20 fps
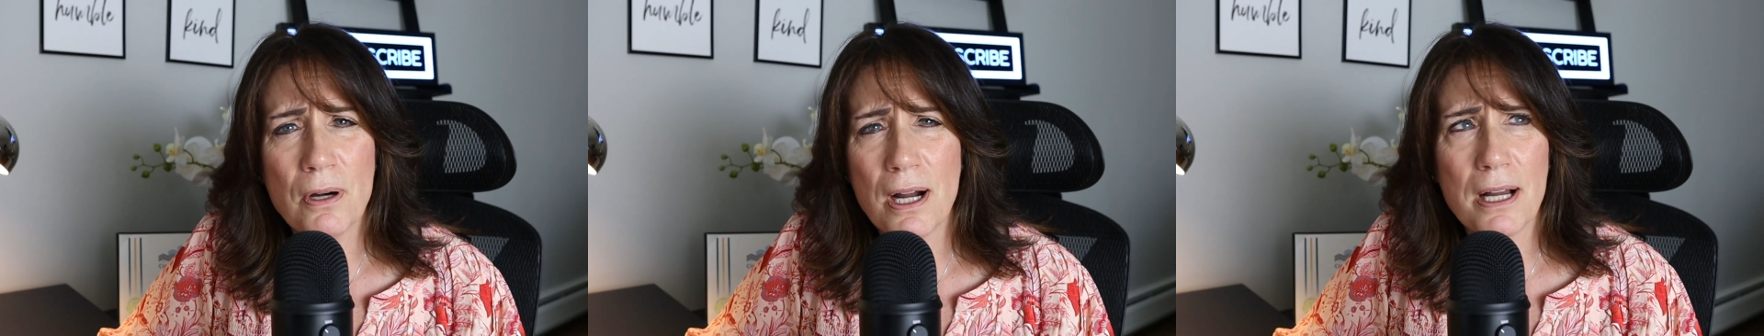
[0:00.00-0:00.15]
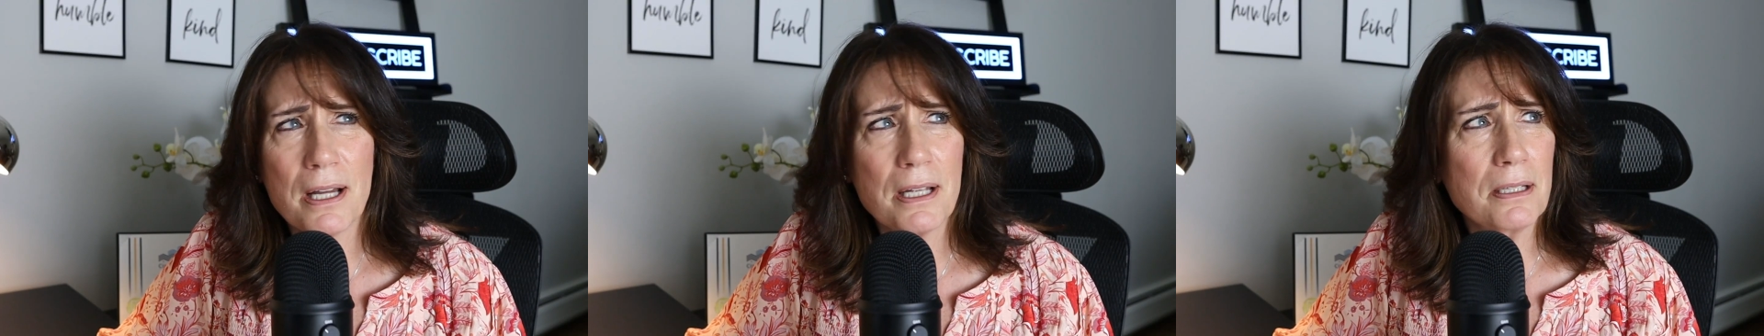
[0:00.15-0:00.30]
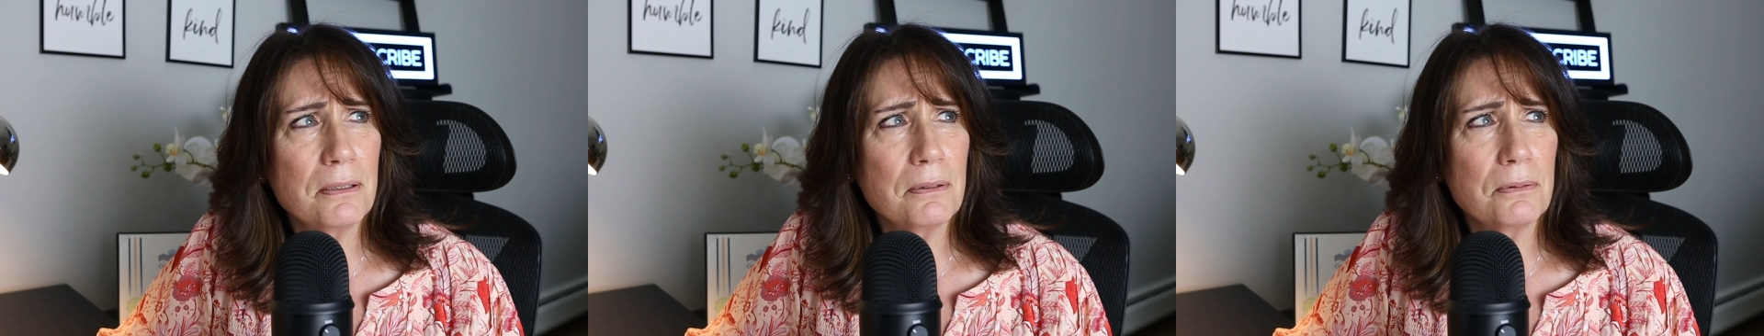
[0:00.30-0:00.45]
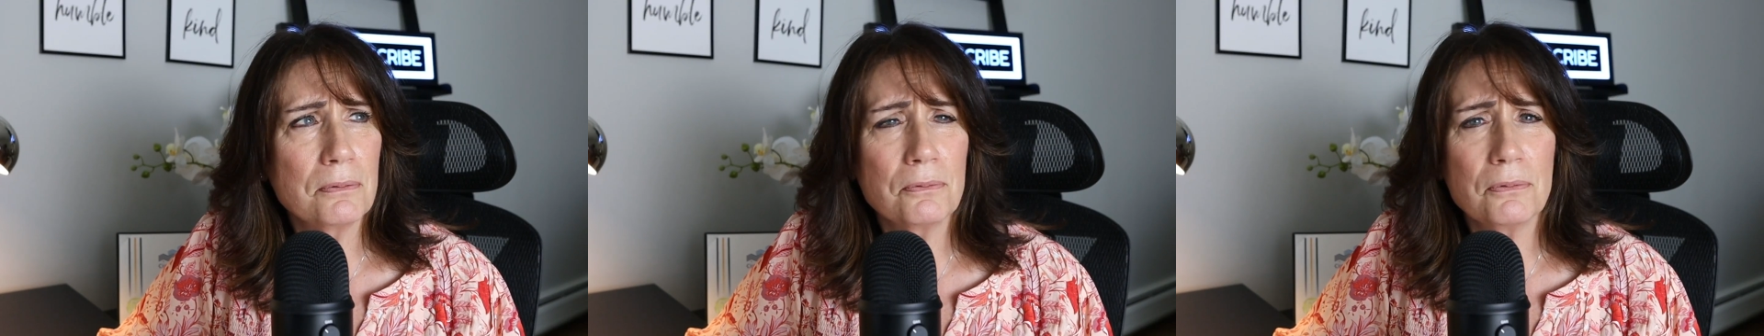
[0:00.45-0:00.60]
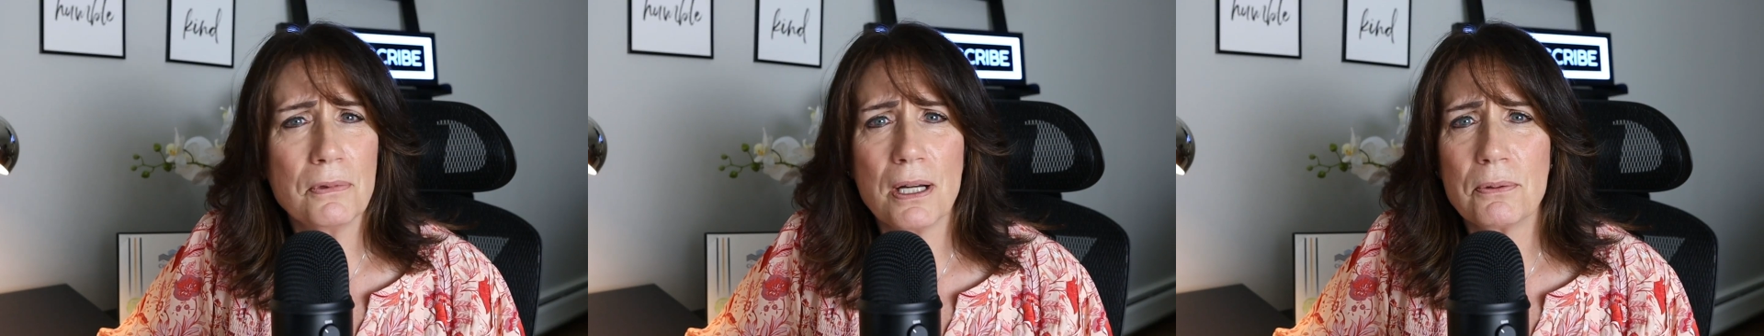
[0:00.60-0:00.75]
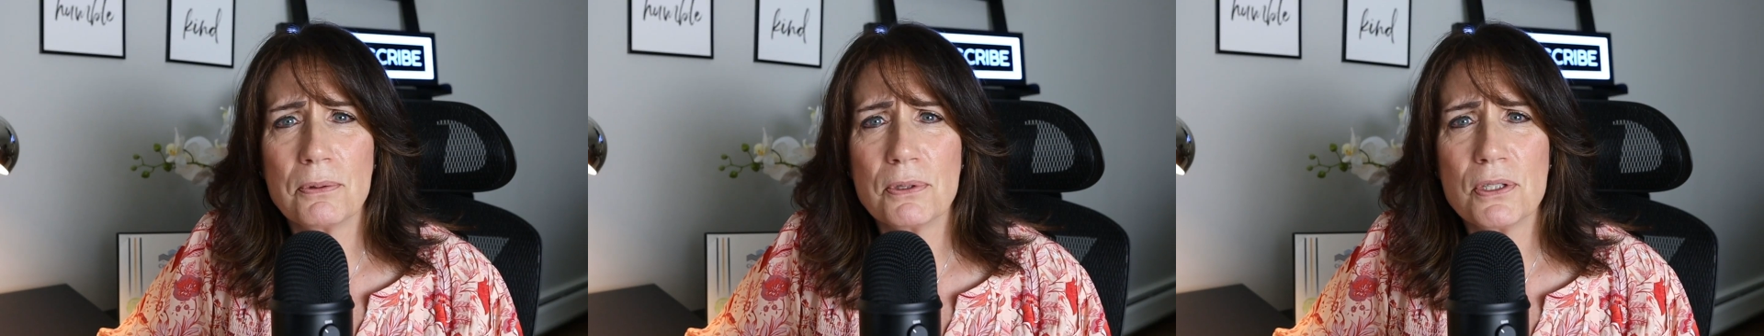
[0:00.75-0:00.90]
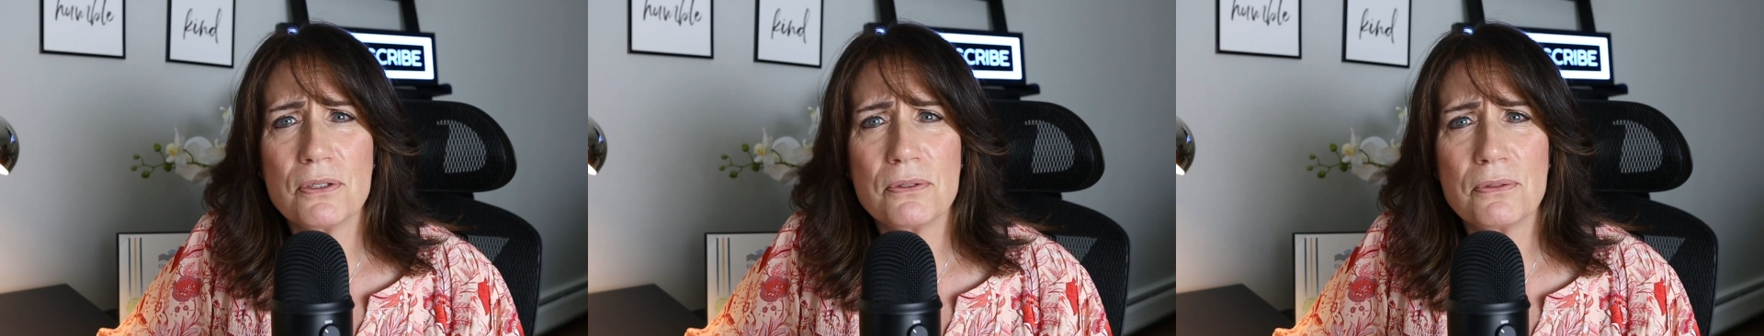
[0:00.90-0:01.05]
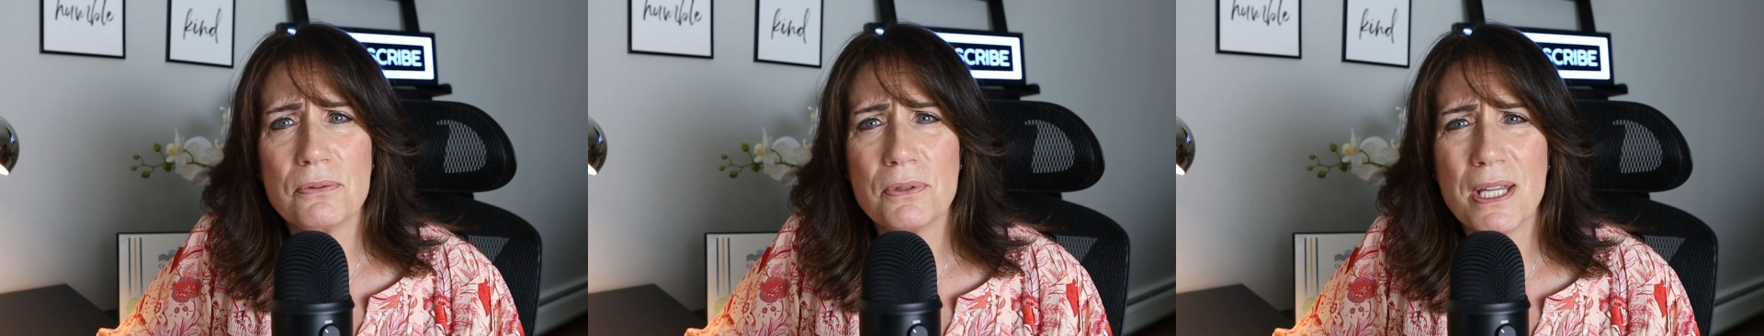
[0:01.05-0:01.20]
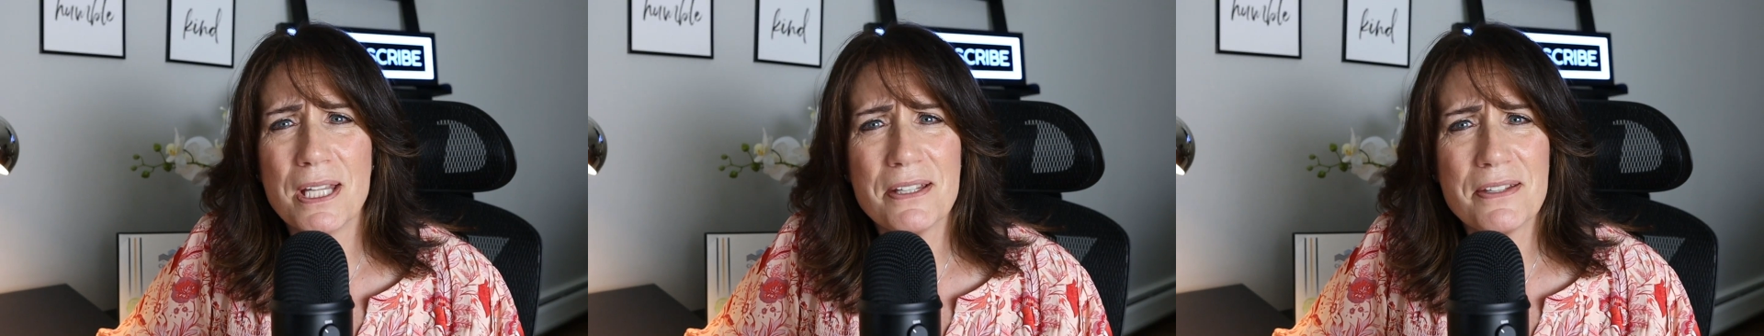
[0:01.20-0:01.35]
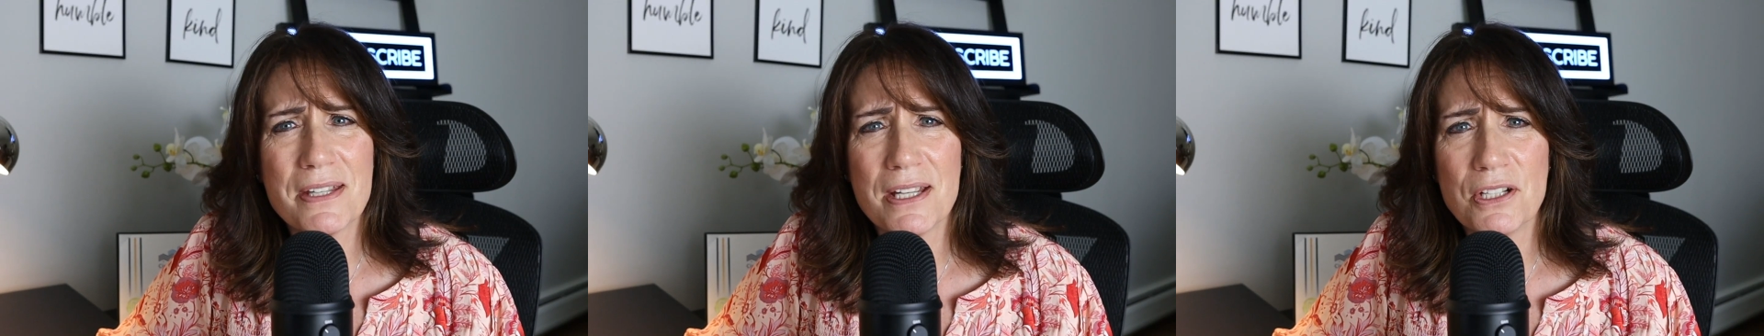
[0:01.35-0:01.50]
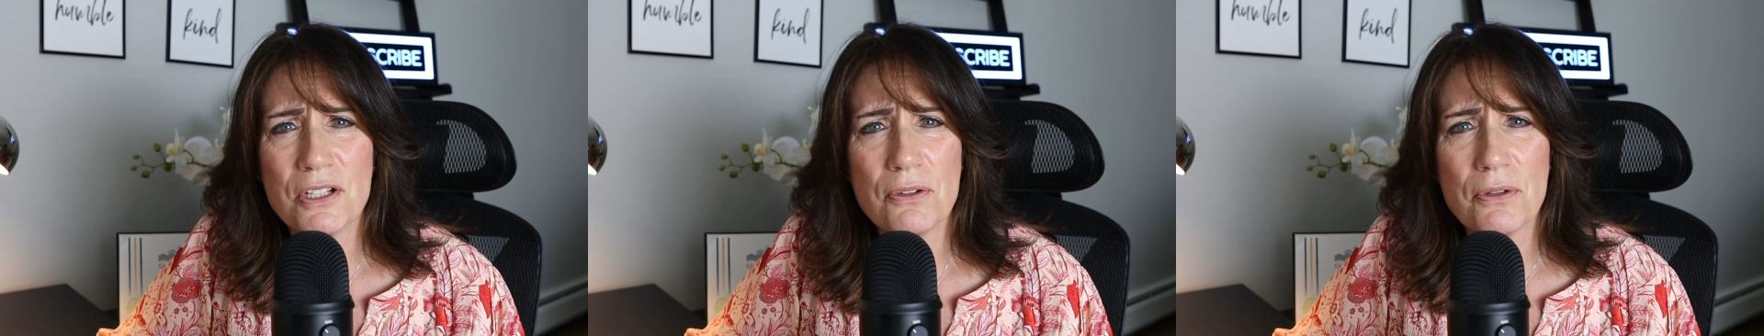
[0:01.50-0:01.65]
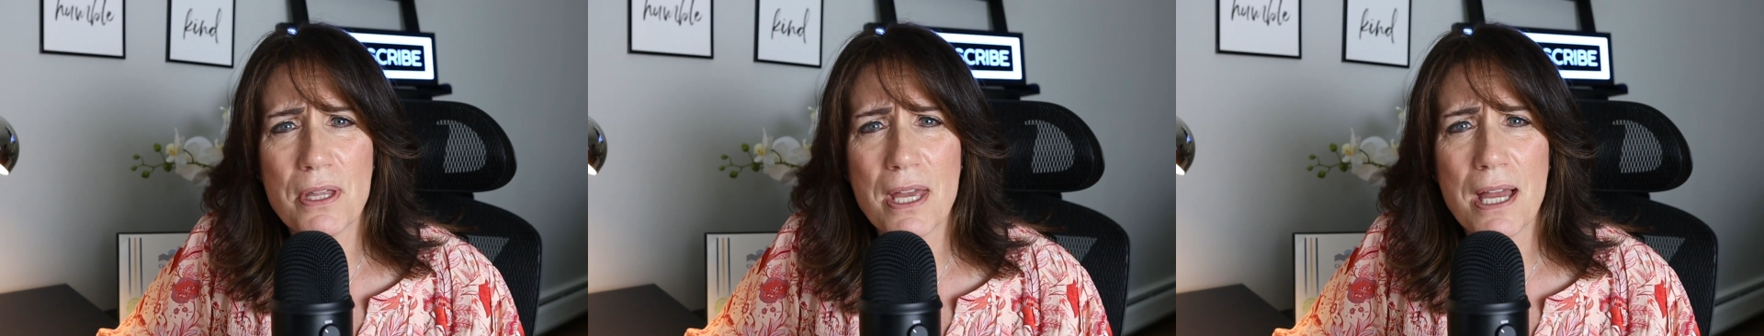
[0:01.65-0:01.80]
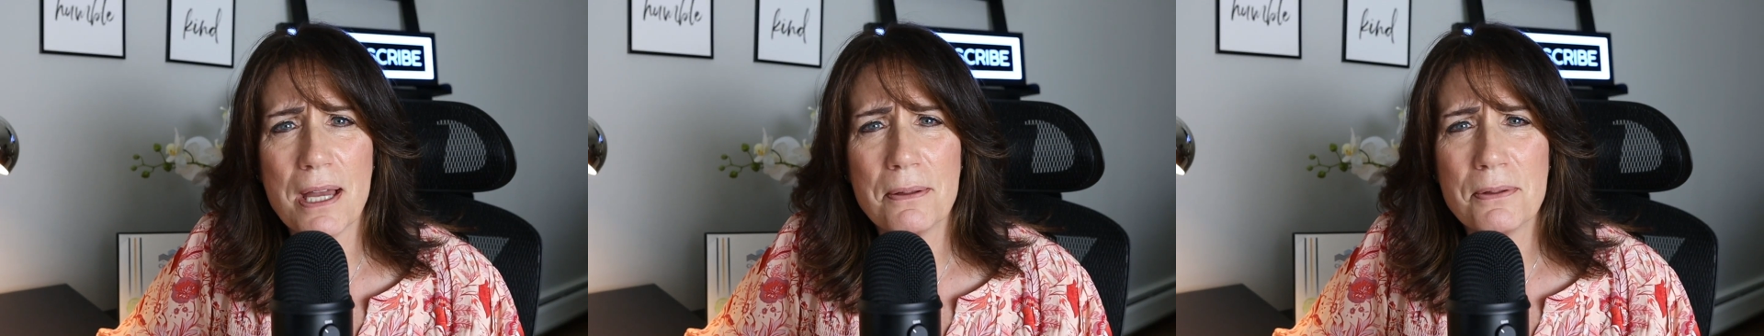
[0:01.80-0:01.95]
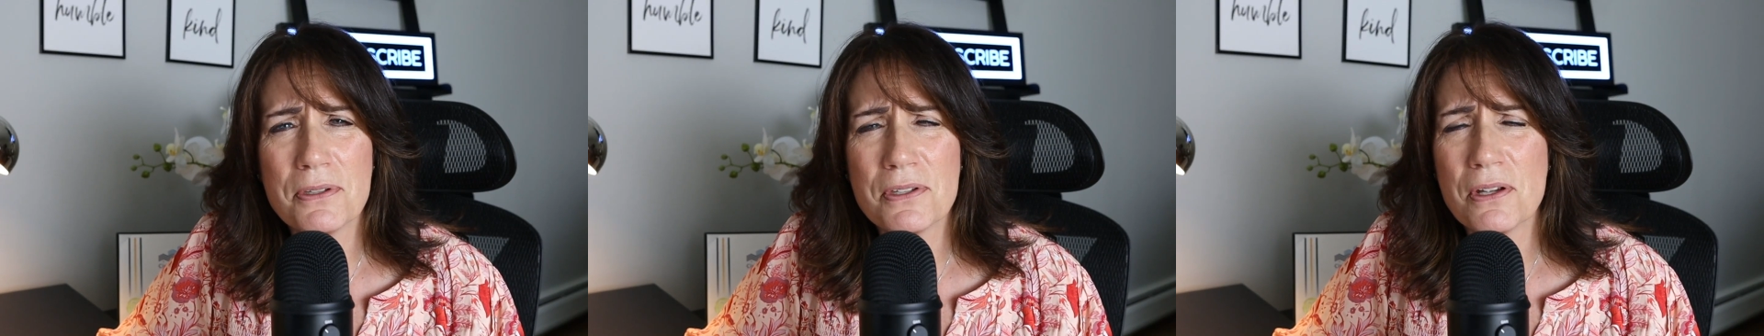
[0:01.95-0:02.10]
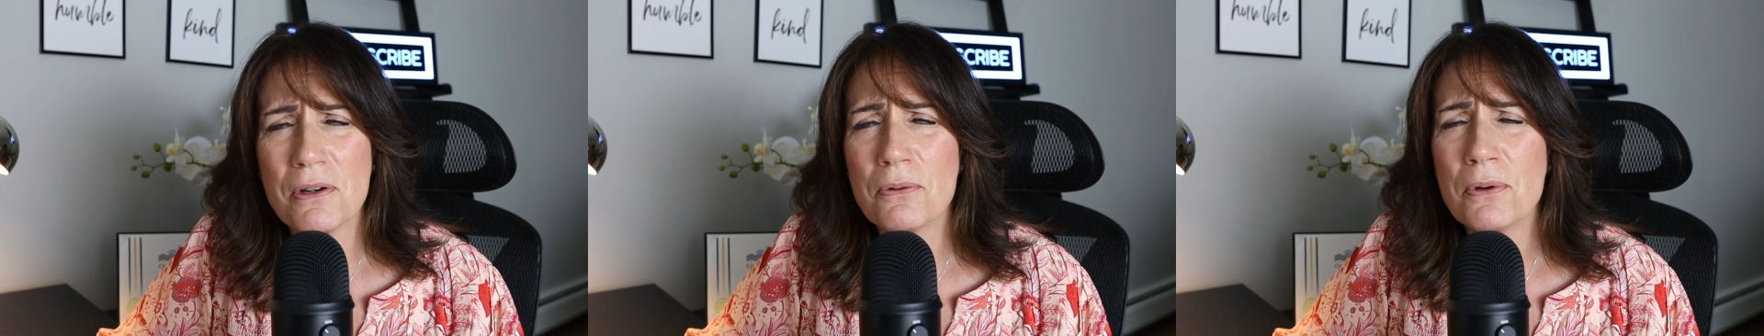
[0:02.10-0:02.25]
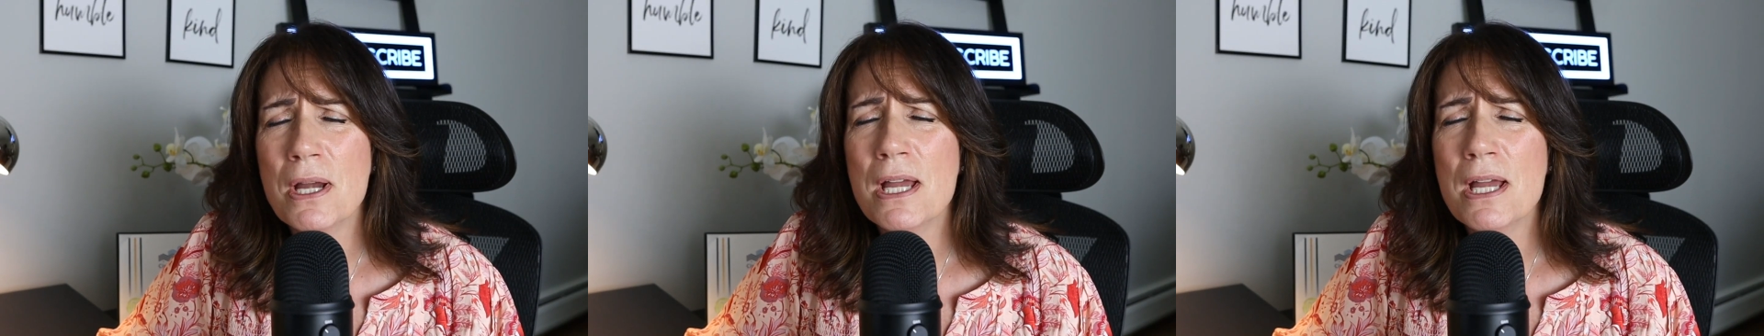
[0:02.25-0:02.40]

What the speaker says: Why would they send you that?